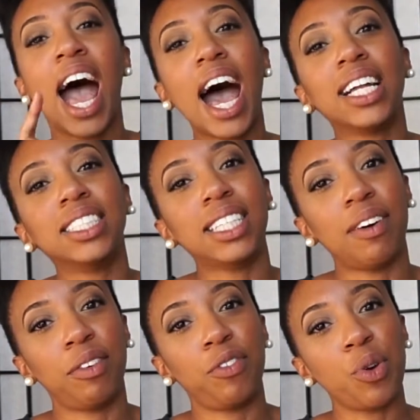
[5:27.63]
I just
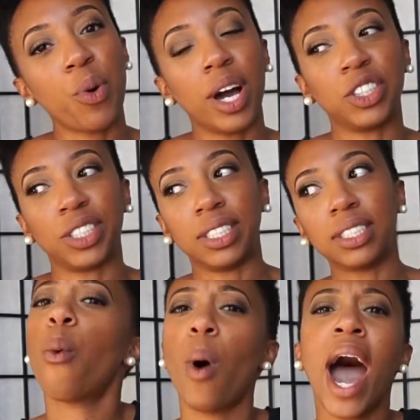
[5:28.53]
have a few questions.
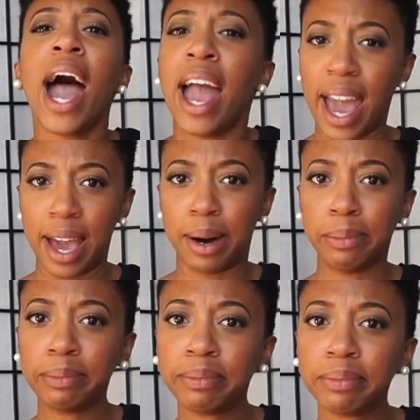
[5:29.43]
Why
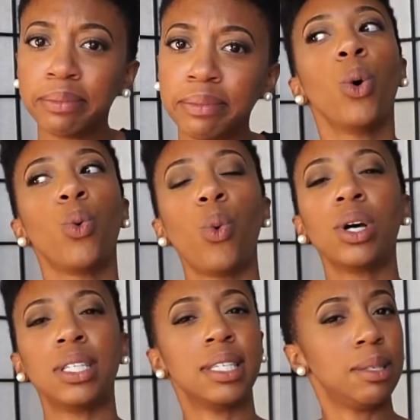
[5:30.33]
ham?
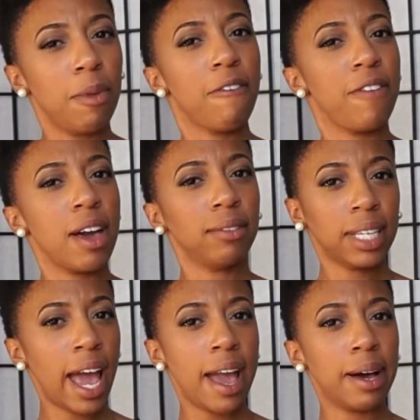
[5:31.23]
Was it Smithfield
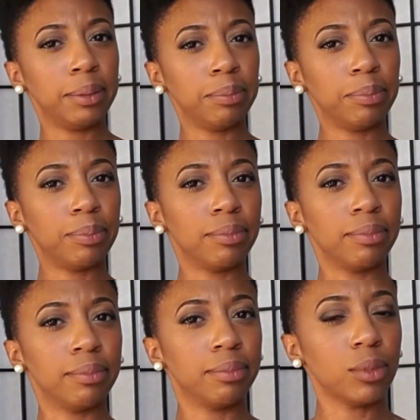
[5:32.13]
ham?
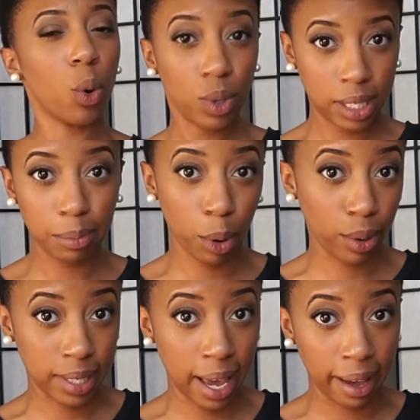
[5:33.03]
Or was it
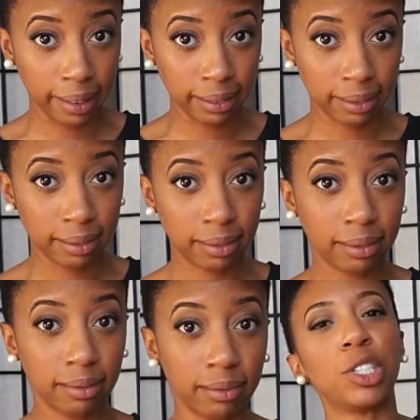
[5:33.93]
Boar's Head?
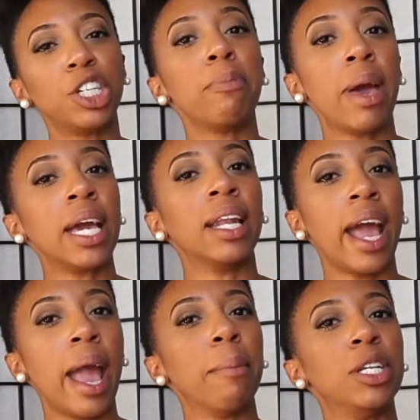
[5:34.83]
Was she making a
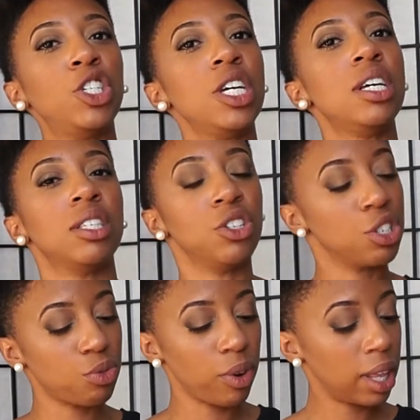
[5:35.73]
ham and cheese and
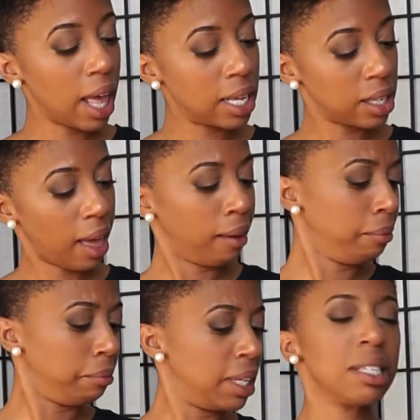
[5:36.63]
just realized like,
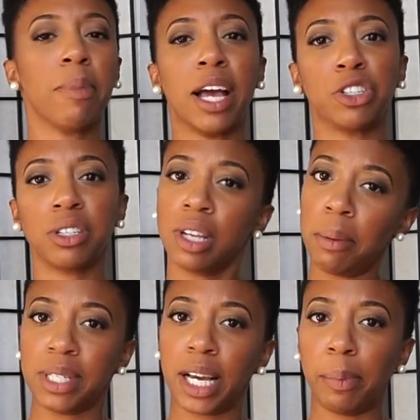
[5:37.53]
this matches,
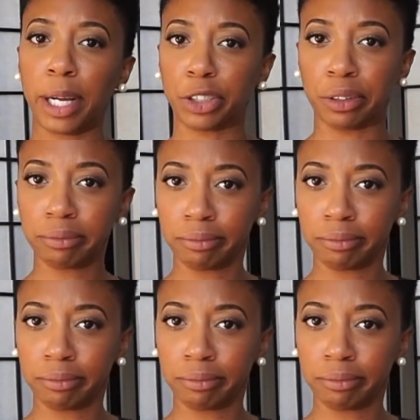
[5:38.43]
I'm gonna take a picture.